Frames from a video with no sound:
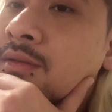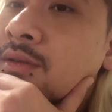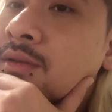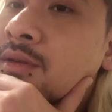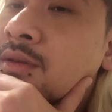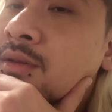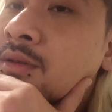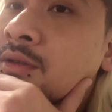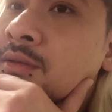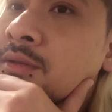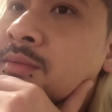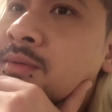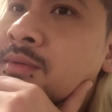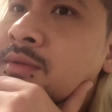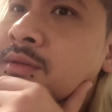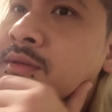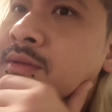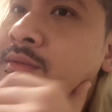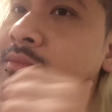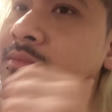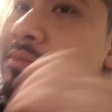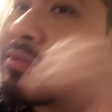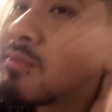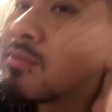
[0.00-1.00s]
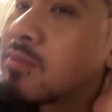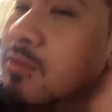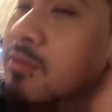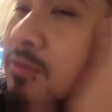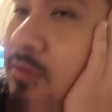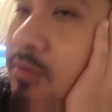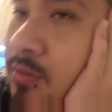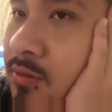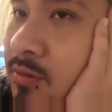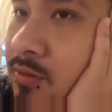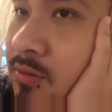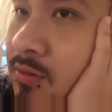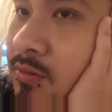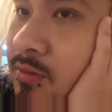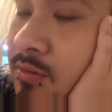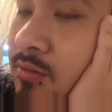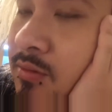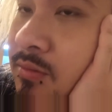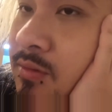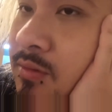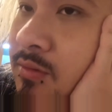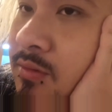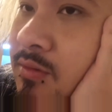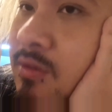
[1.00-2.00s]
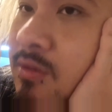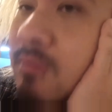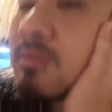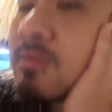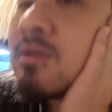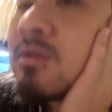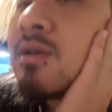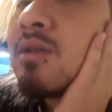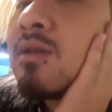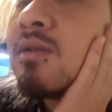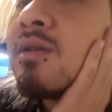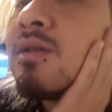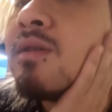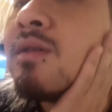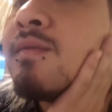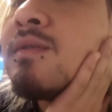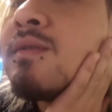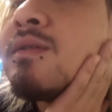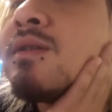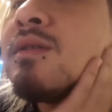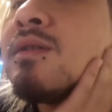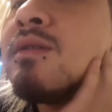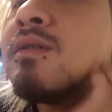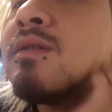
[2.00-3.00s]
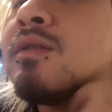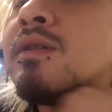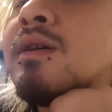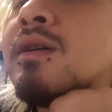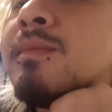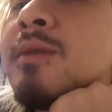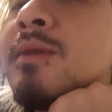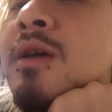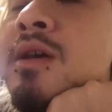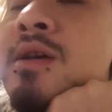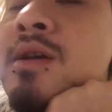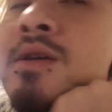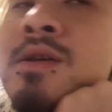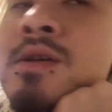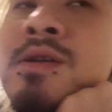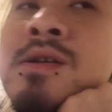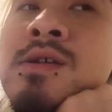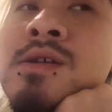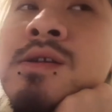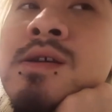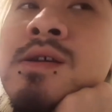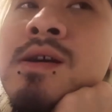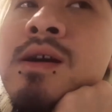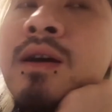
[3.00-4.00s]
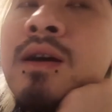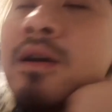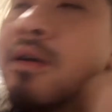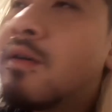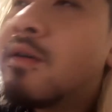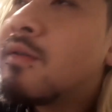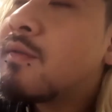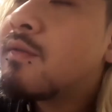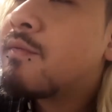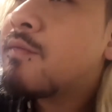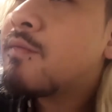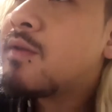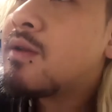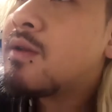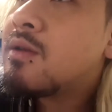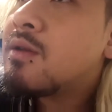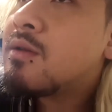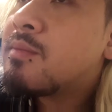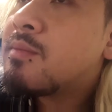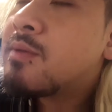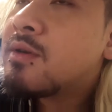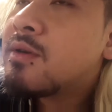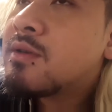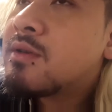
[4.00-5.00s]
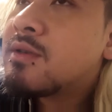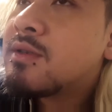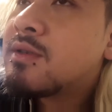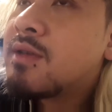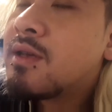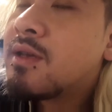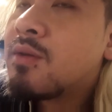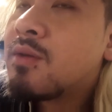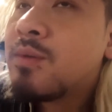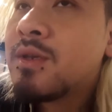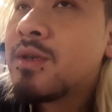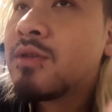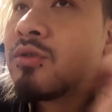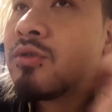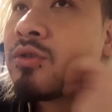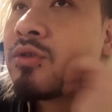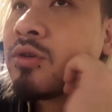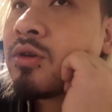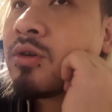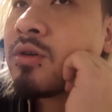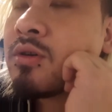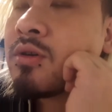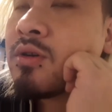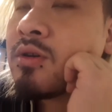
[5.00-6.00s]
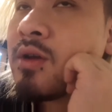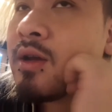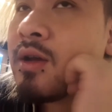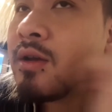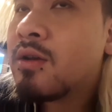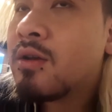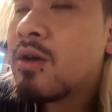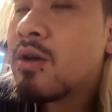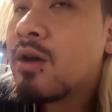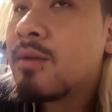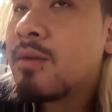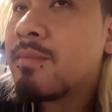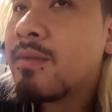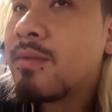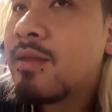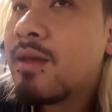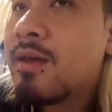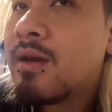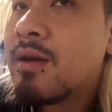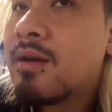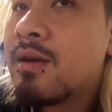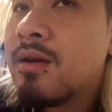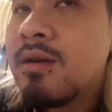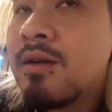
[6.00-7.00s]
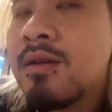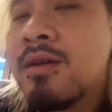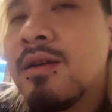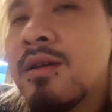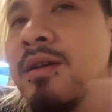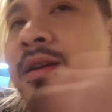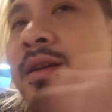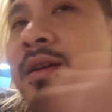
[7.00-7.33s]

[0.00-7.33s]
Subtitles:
I hope I posted it on the same channel. I haven't cited it. Of a video person saying I caught him there.